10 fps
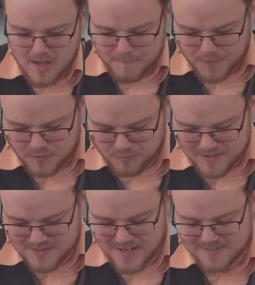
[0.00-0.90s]
For this
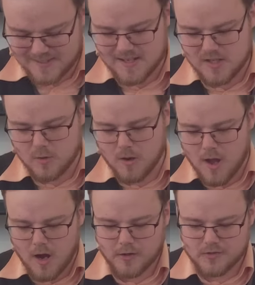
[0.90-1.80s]
reason I say to you,
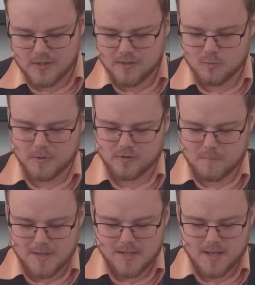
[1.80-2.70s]
her sins, which are
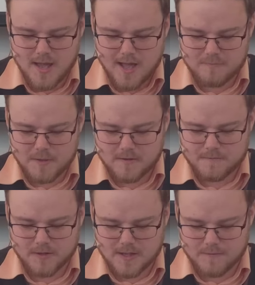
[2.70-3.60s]
many, have
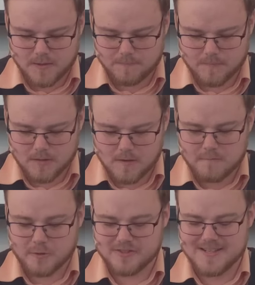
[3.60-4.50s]
been forgiven,
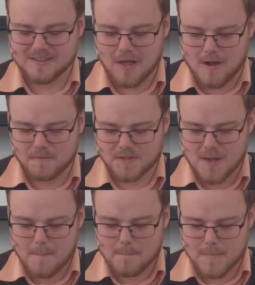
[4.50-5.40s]
for she loved
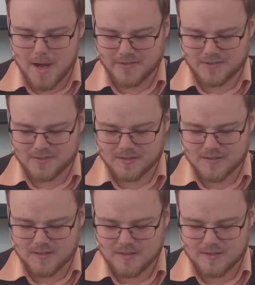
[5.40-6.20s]
much.